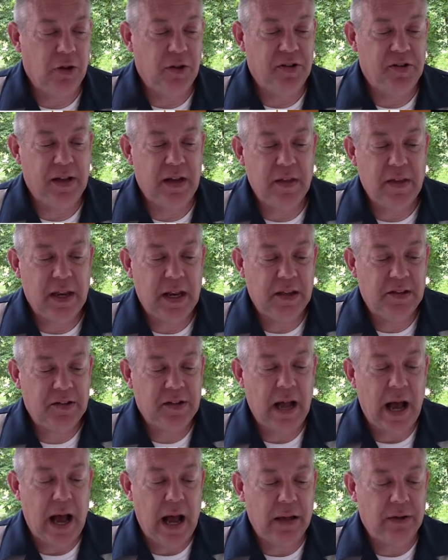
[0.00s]
you see that it's
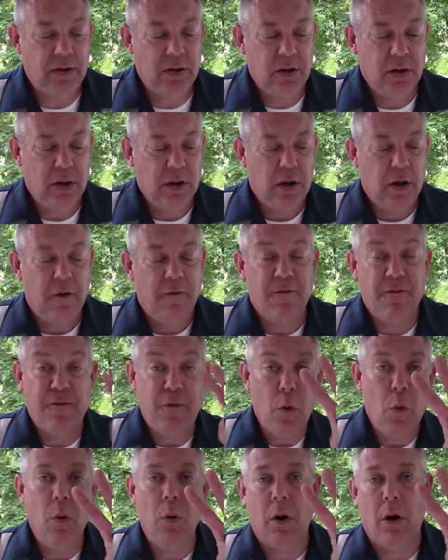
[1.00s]
got
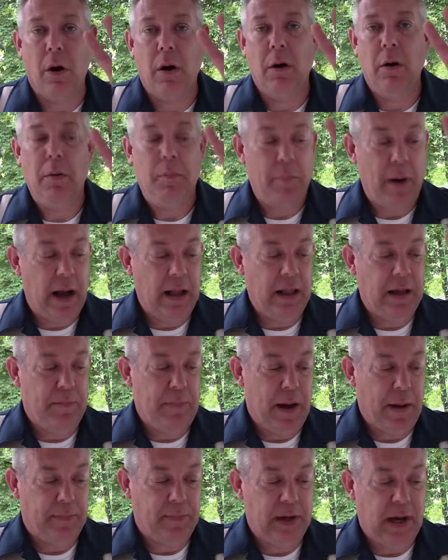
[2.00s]
four
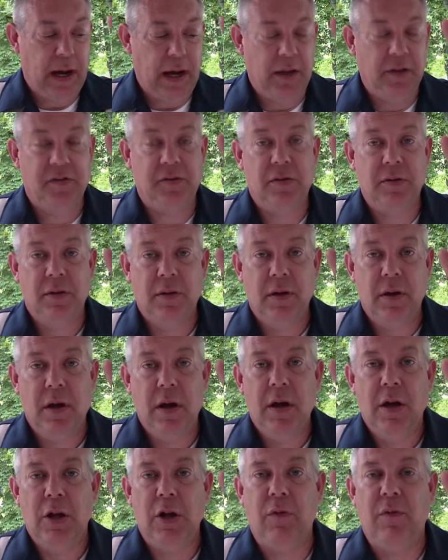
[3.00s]
polypeptides.
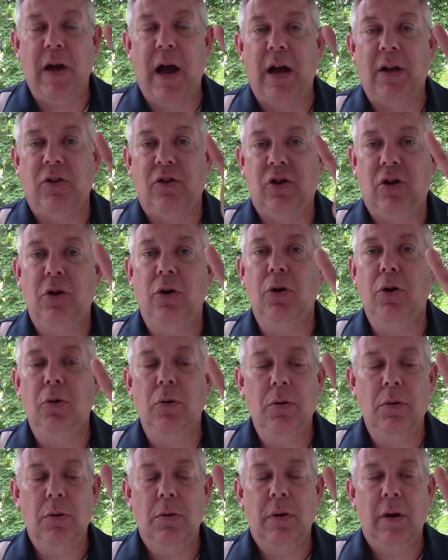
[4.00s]
You've got
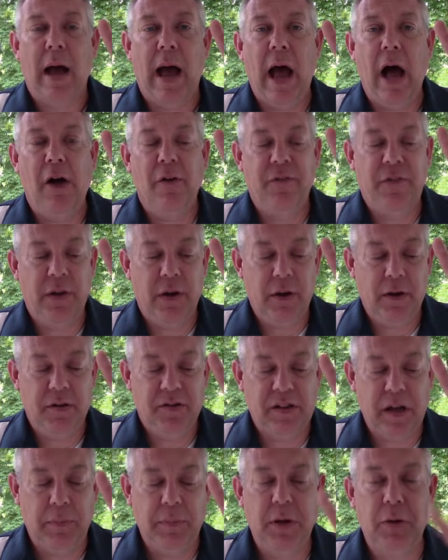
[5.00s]
two alpha
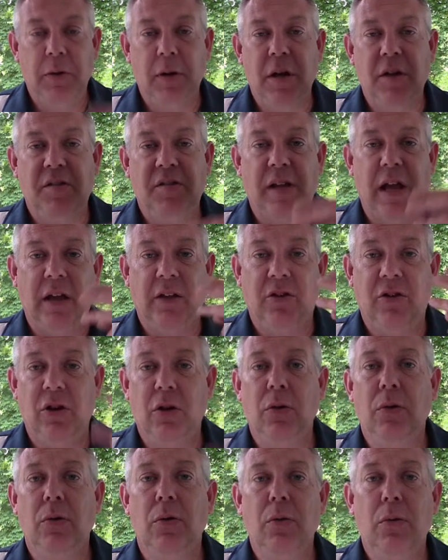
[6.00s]
subunits and
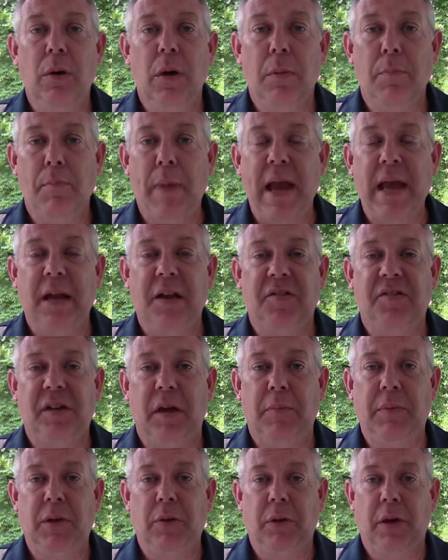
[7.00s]
two beta
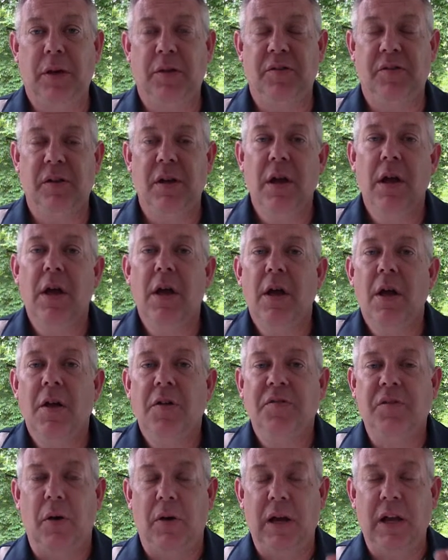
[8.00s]
subunits.
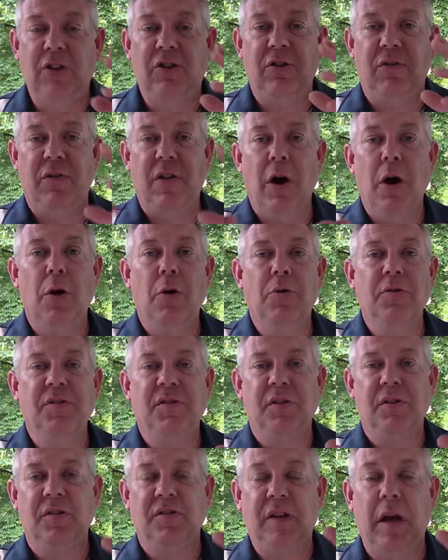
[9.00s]
So each of
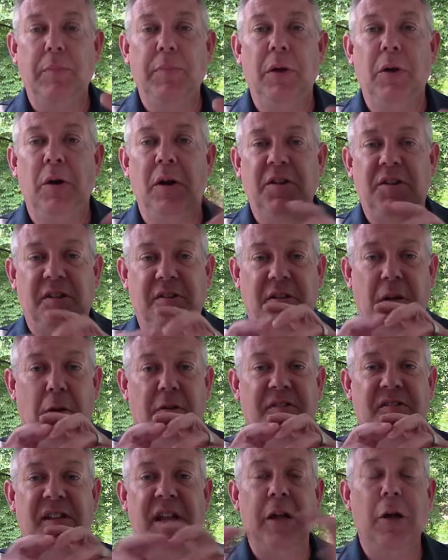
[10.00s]
those subunits is a
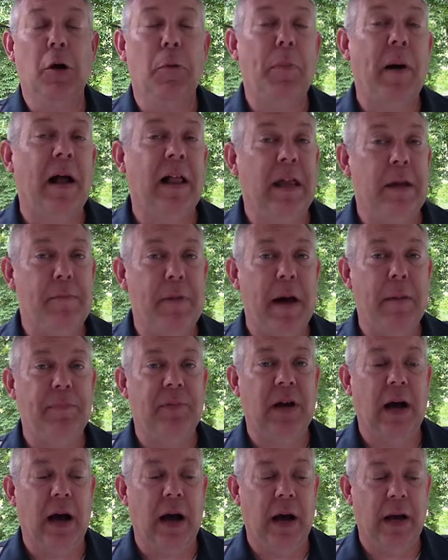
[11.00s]
single
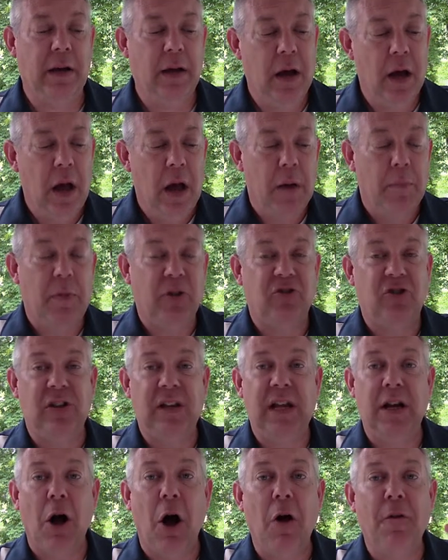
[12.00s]
polypeptide, but you
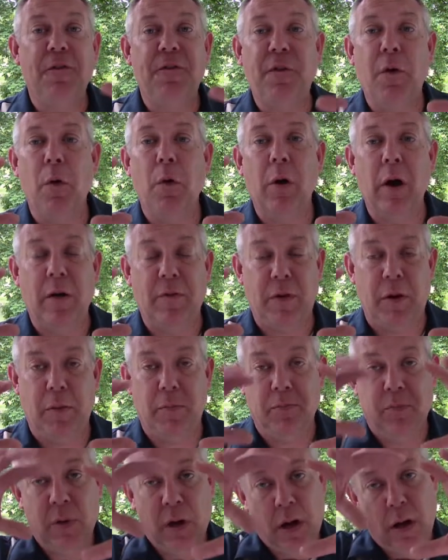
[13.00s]
need all four of them